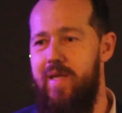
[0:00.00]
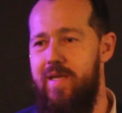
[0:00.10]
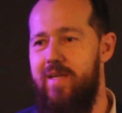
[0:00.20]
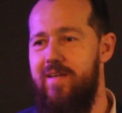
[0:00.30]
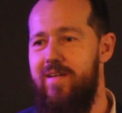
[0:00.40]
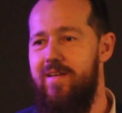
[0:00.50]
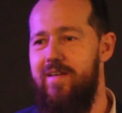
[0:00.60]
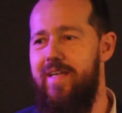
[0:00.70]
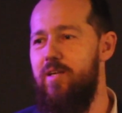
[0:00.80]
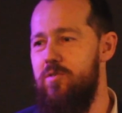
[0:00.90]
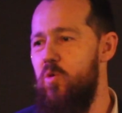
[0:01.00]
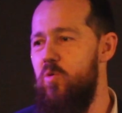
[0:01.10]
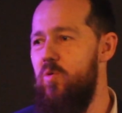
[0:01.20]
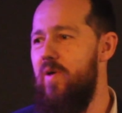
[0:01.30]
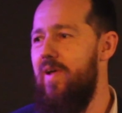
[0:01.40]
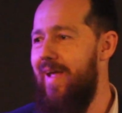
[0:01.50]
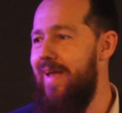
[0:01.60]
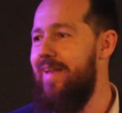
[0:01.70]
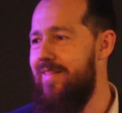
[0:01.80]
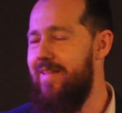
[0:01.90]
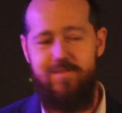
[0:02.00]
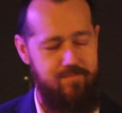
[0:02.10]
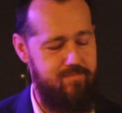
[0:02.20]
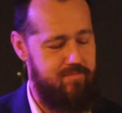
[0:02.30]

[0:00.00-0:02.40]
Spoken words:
big. He can do anything.